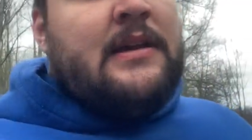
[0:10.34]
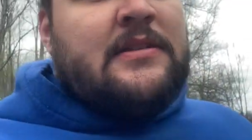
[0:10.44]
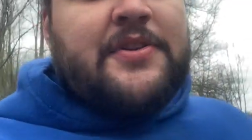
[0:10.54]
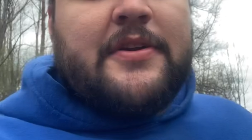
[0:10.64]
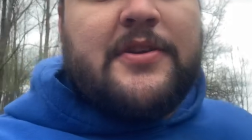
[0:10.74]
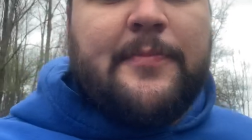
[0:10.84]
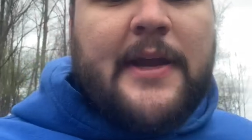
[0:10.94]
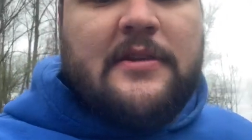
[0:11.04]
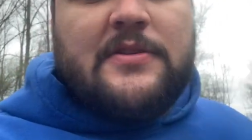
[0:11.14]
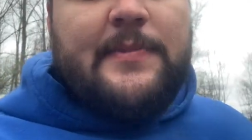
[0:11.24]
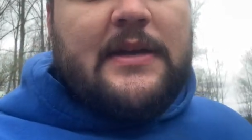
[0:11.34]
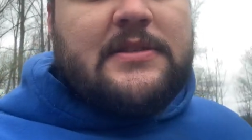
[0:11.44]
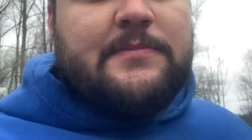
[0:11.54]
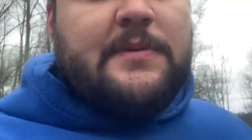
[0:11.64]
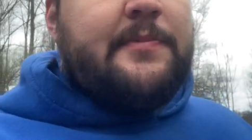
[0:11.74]
talked to your parents about
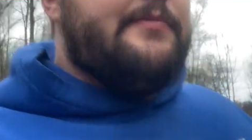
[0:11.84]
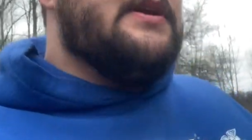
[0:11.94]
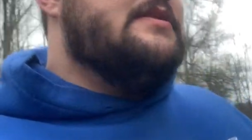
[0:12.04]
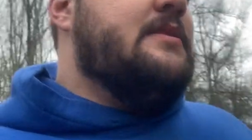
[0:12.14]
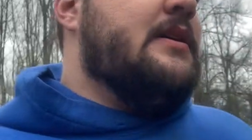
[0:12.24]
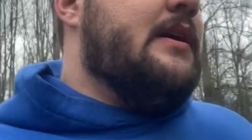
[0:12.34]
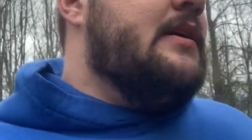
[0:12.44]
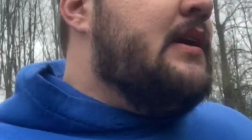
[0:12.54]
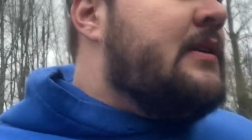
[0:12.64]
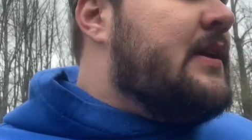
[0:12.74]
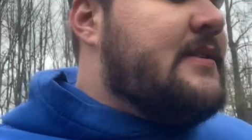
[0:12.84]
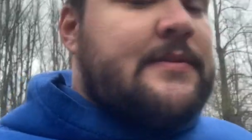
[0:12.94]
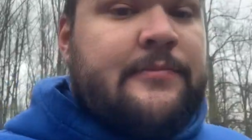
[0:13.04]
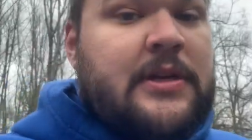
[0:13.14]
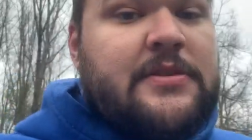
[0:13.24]
some implements, done
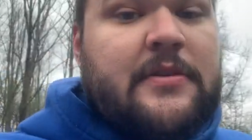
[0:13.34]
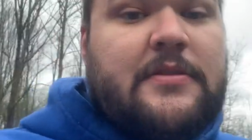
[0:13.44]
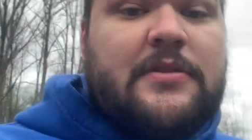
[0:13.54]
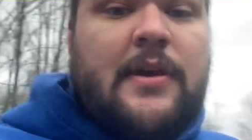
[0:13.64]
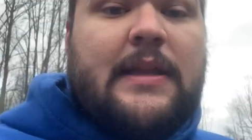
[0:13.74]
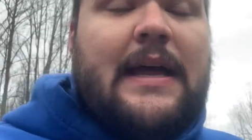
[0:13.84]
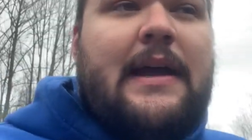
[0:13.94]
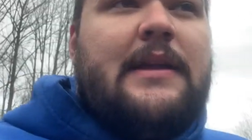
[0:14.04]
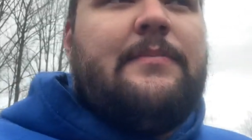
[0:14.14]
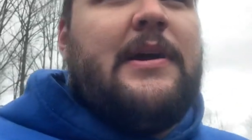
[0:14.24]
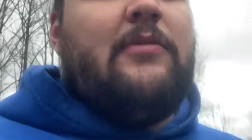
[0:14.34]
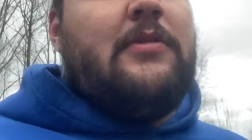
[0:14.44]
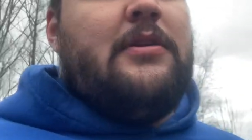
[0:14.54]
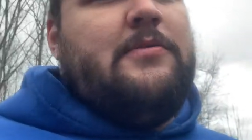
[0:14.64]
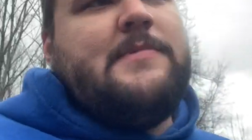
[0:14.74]
some research online about
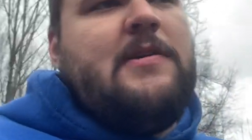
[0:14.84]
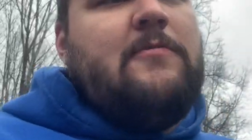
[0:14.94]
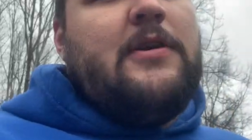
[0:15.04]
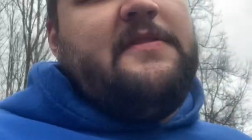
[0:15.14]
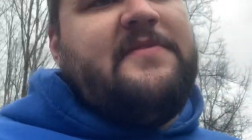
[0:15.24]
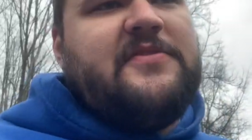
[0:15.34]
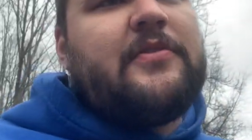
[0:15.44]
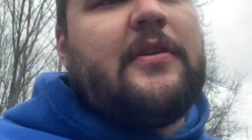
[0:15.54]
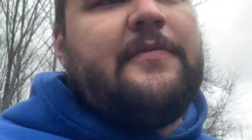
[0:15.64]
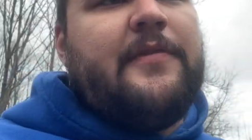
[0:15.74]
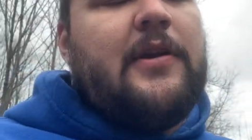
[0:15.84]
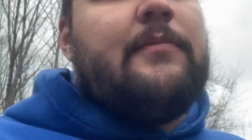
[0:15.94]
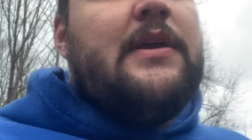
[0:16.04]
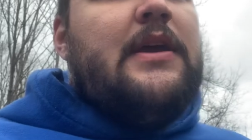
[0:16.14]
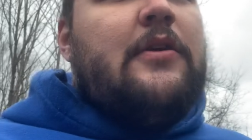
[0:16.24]
what you might want if you start a
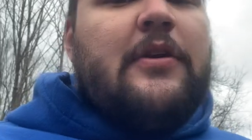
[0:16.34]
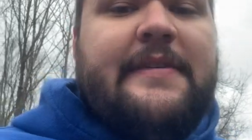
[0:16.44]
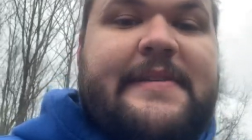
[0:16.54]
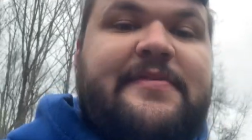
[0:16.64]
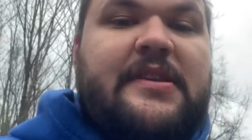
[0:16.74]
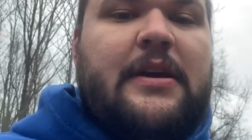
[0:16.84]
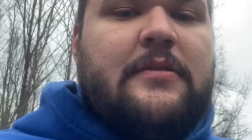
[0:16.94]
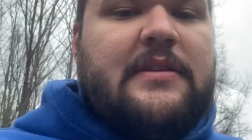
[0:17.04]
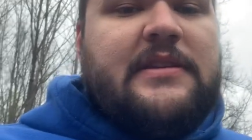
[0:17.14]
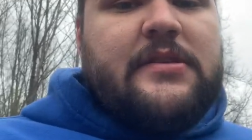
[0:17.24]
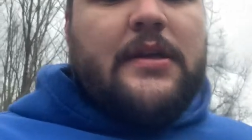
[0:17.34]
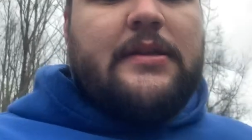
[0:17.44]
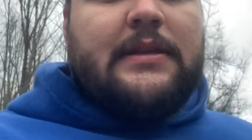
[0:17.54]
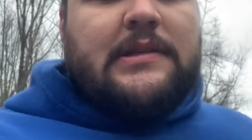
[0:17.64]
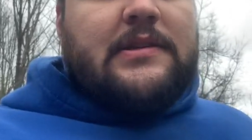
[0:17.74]
farm. Or even if you don't, these are
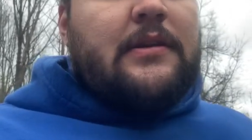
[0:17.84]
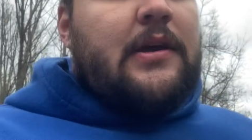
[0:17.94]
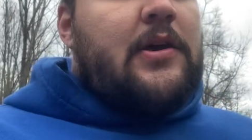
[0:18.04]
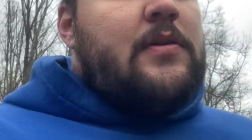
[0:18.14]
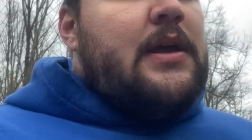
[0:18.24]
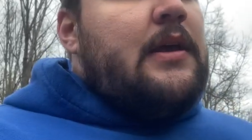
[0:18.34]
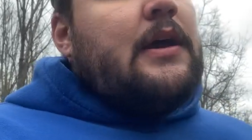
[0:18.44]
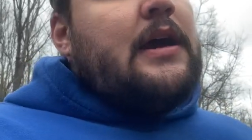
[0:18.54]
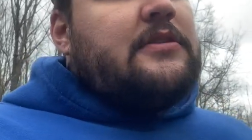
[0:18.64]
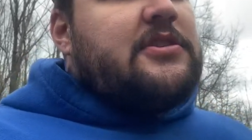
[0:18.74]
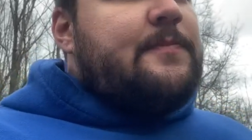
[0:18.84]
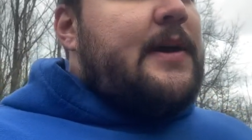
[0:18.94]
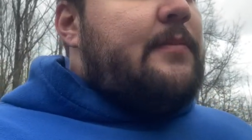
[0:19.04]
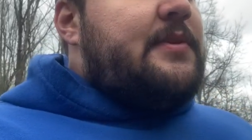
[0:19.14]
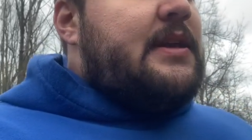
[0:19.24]
good things to know just
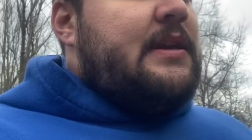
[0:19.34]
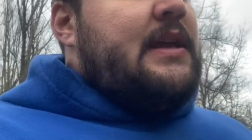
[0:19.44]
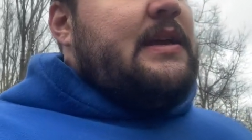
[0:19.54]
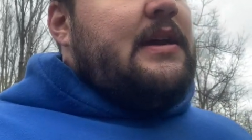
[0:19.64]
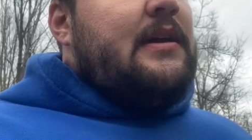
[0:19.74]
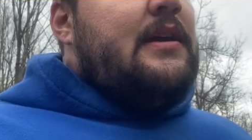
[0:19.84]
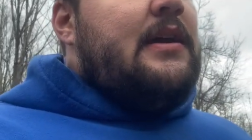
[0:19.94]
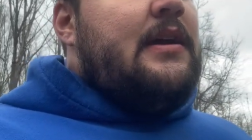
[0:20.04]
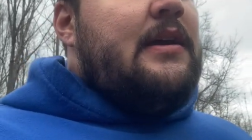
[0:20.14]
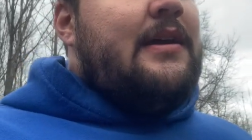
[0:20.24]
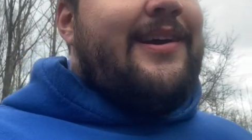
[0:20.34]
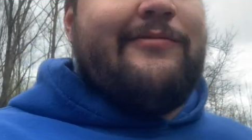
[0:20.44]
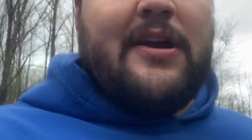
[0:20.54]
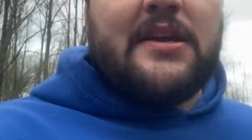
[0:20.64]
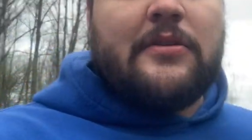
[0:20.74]
about being a
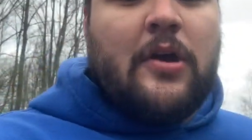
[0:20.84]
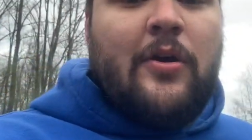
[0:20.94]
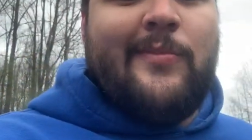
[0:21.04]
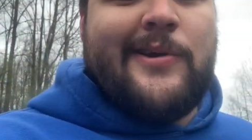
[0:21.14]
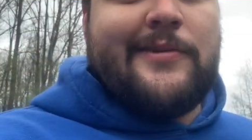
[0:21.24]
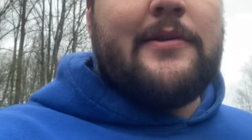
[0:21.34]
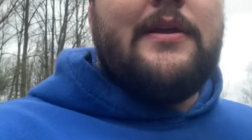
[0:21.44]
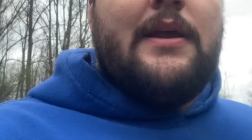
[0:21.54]
regular homeowner.